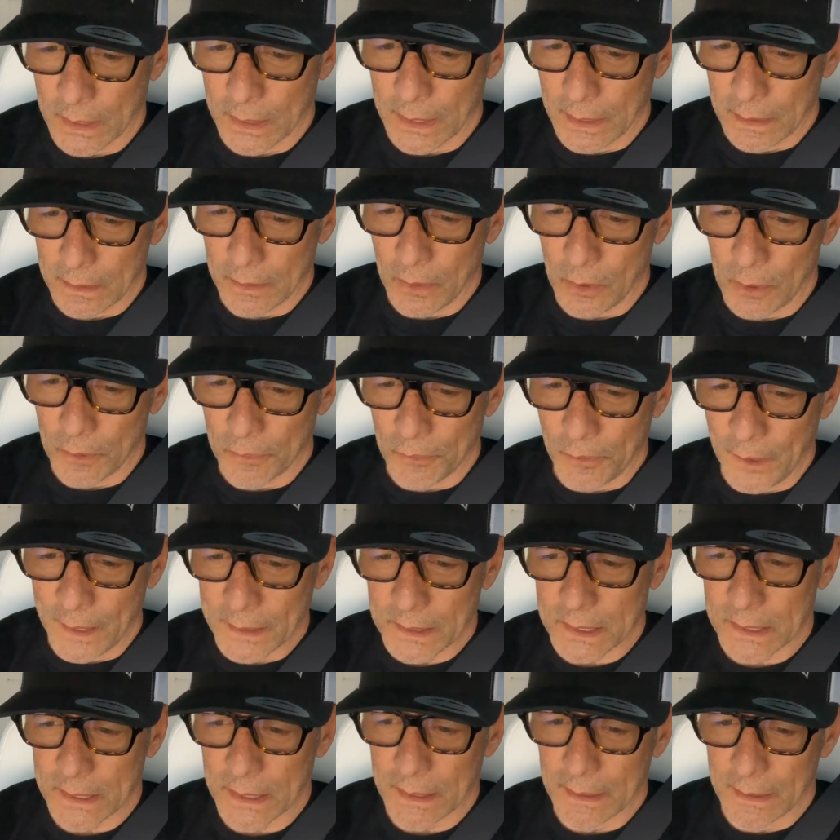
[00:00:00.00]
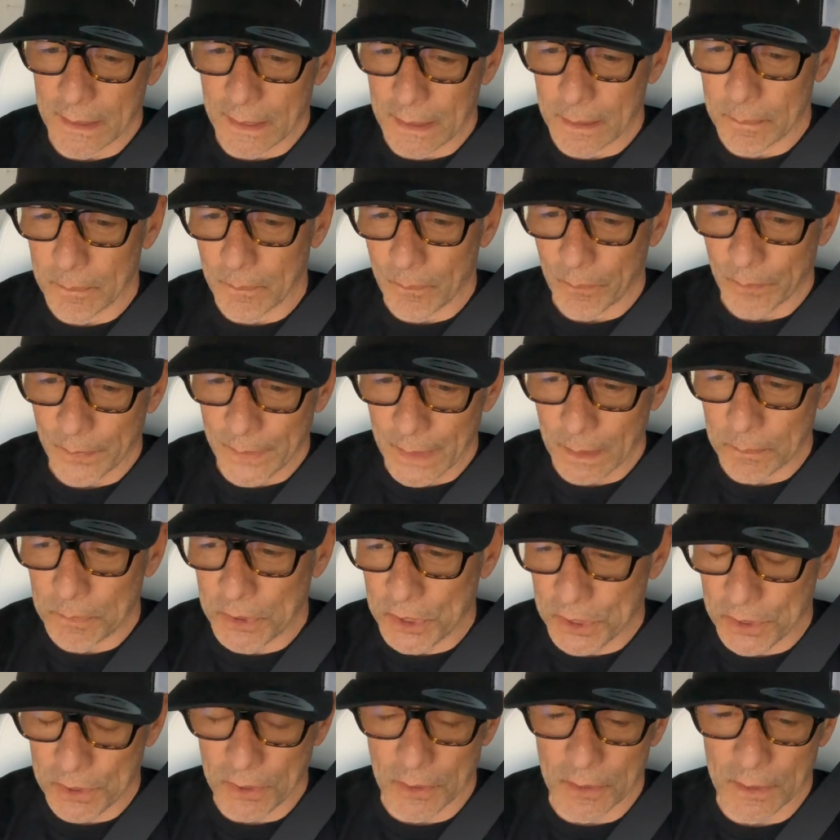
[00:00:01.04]
again, no offense to them. I'm
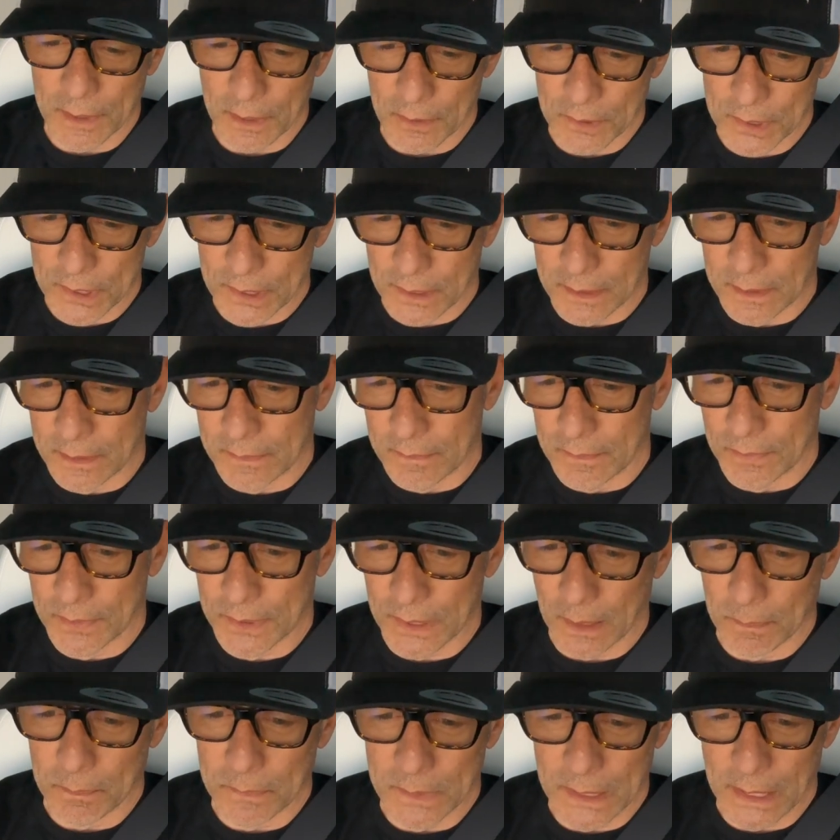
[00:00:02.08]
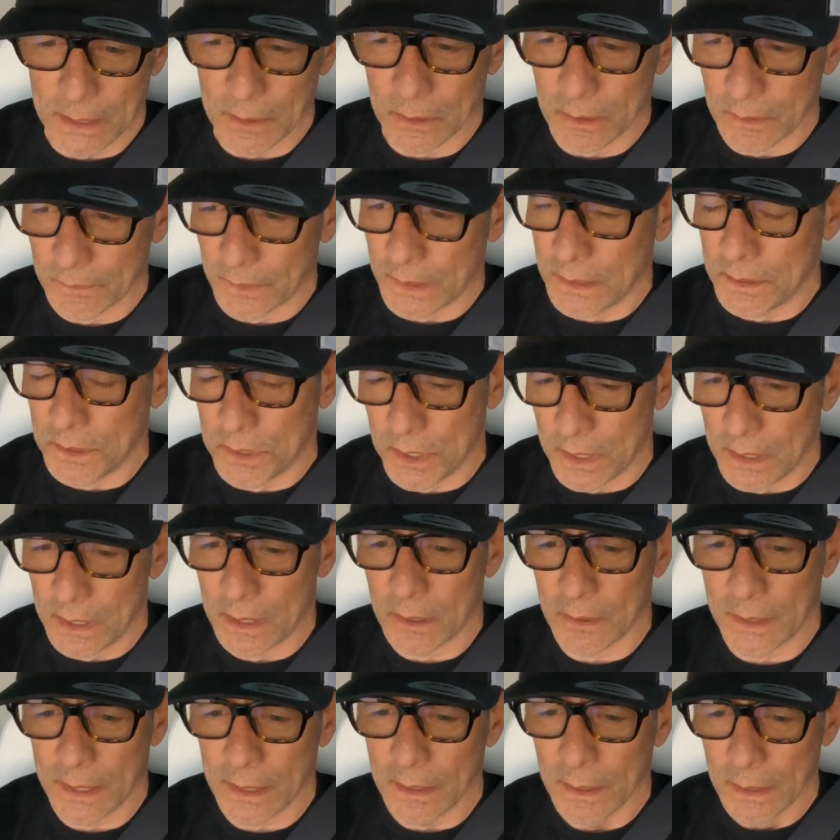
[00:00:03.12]
sure there's some deal of
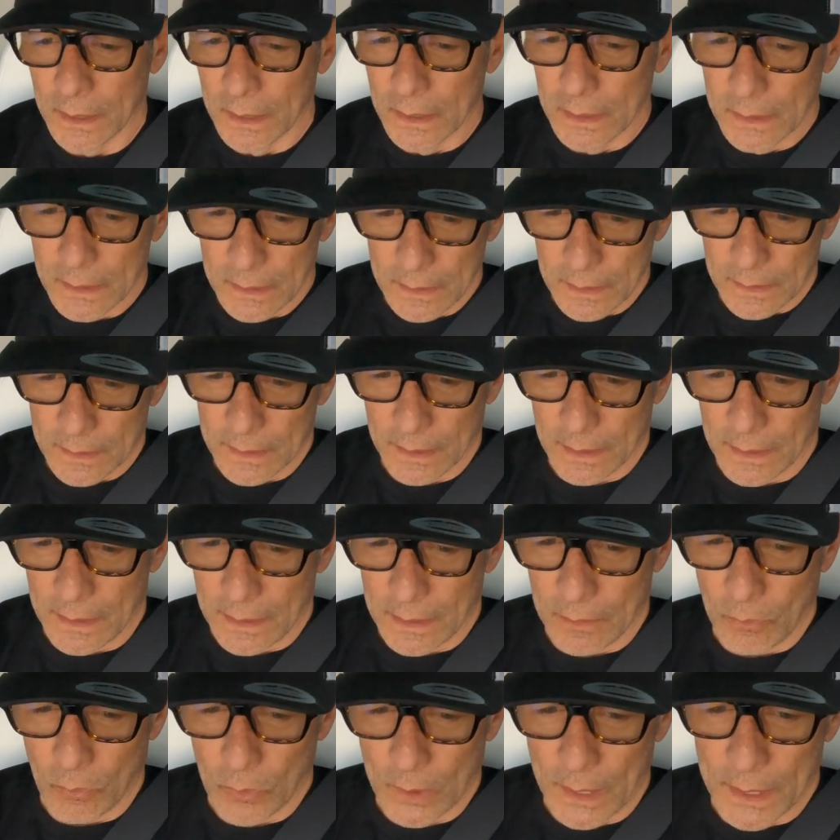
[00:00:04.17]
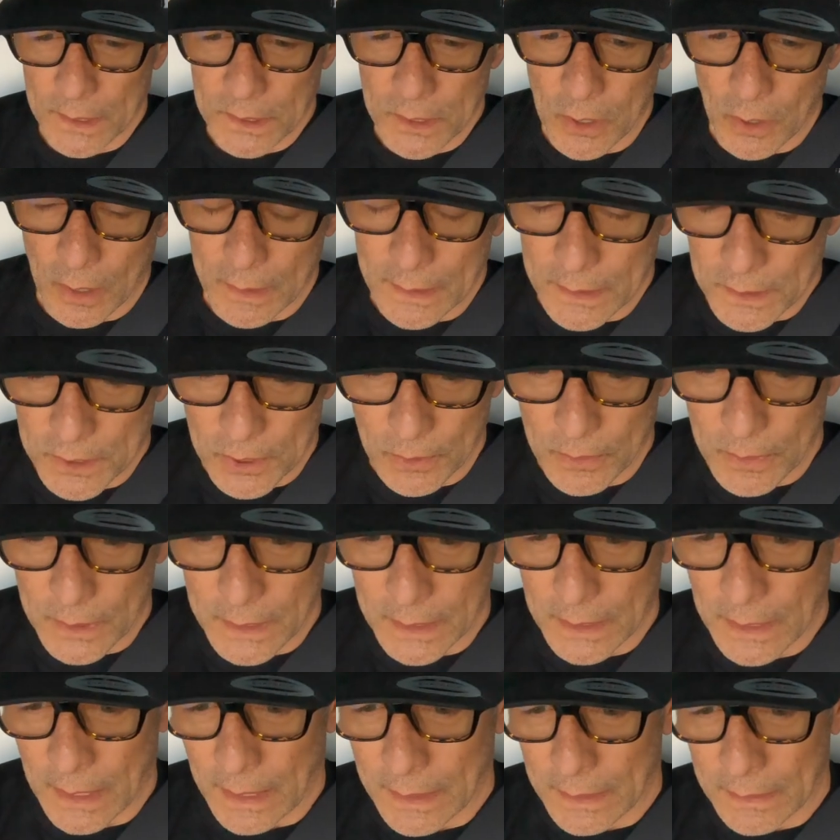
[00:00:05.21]
engineering that has gone into
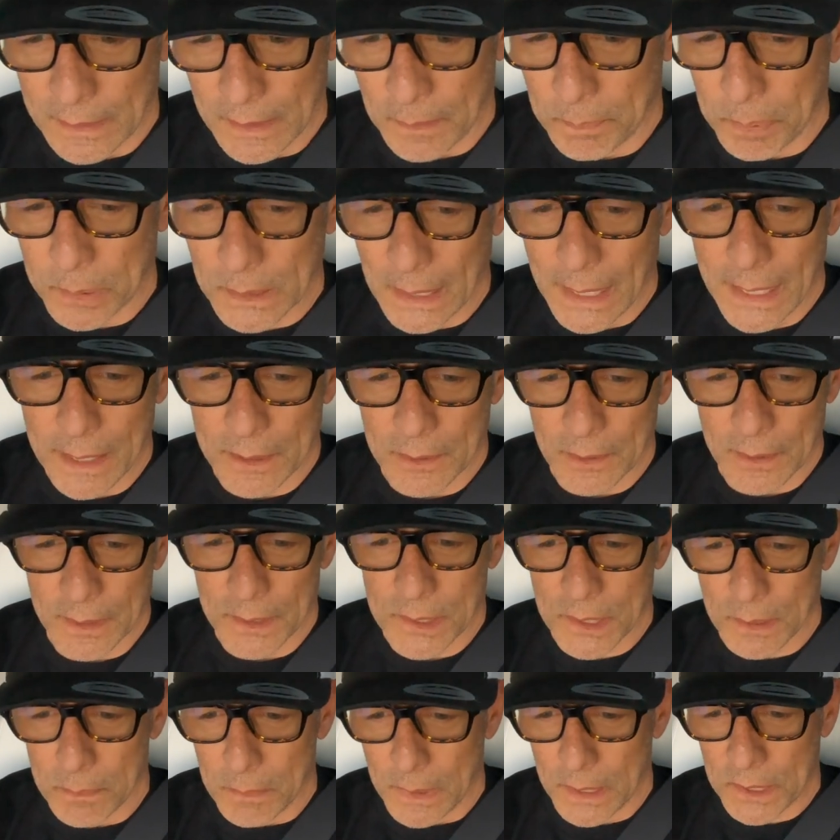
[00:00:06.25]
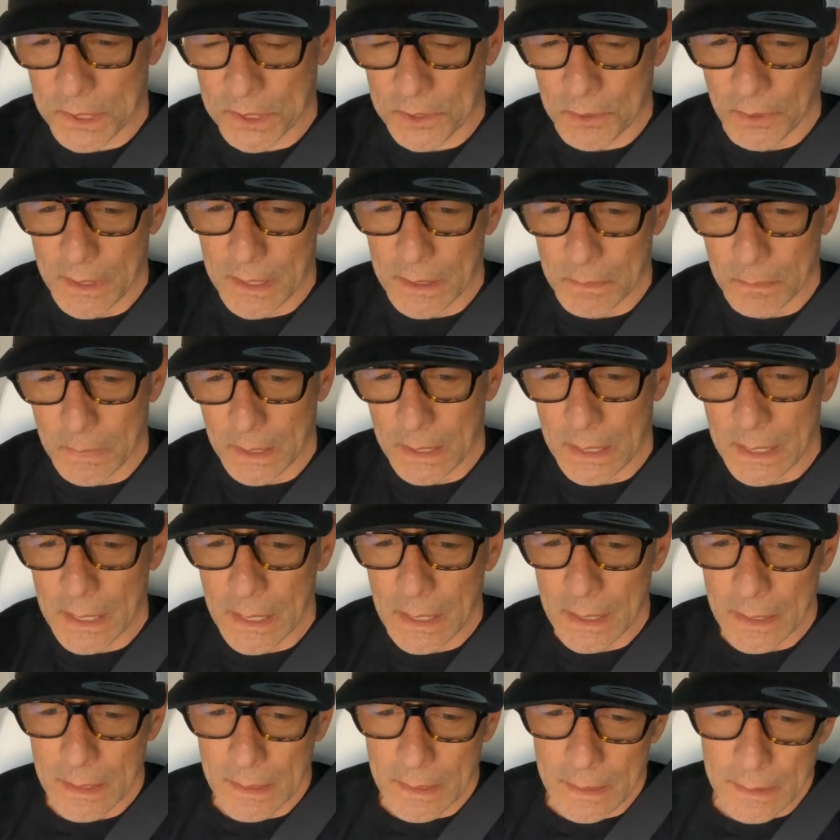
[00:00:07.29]
it. The platter is a mystery to
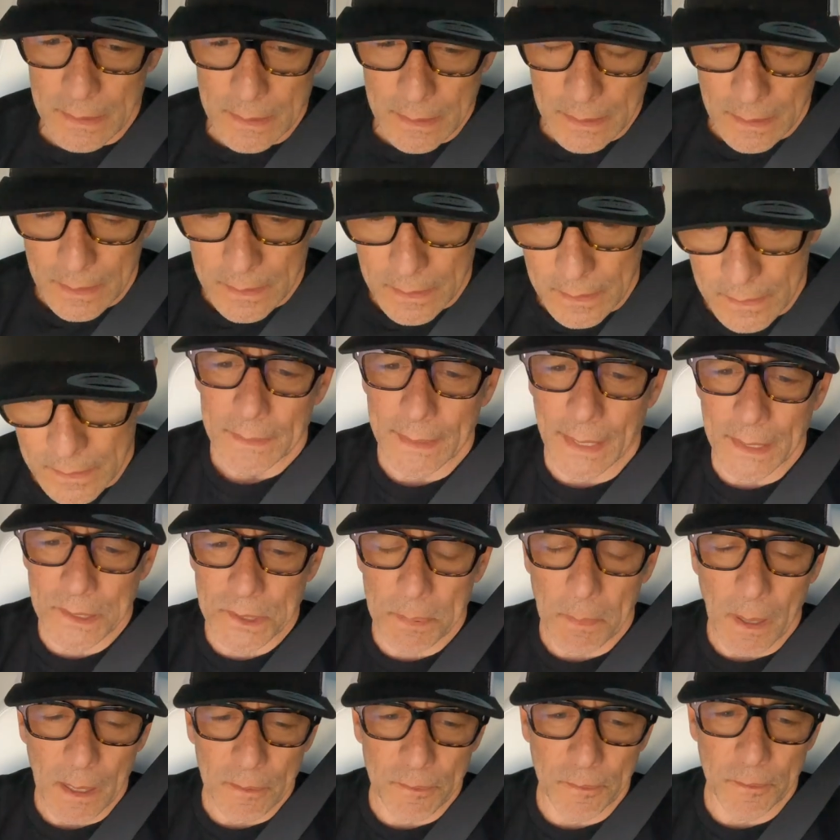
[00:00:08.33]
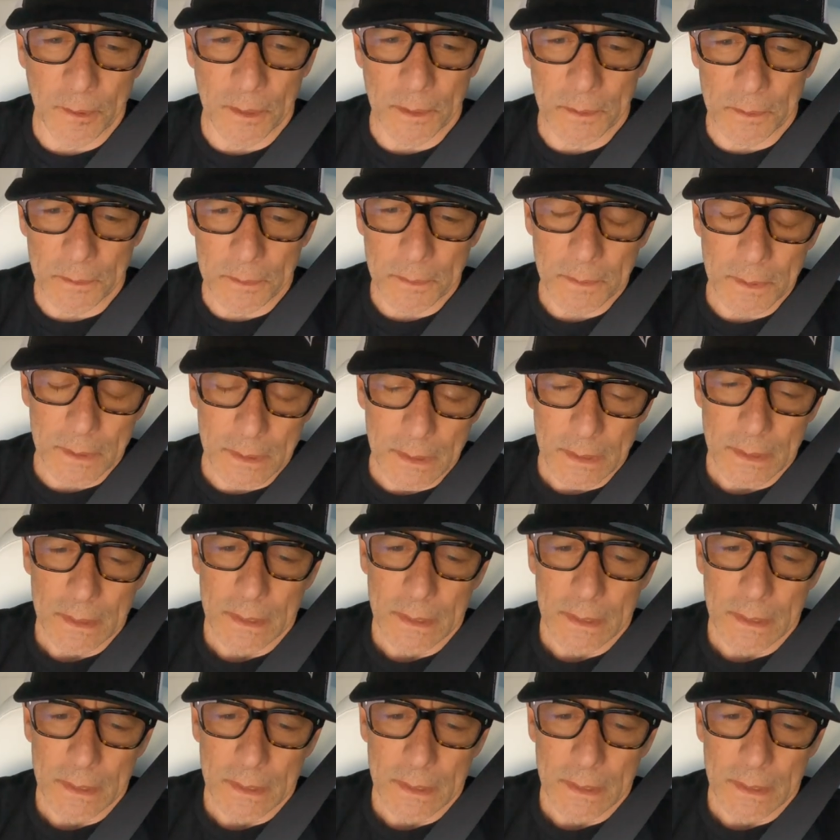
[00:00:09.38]
me. That's my phone.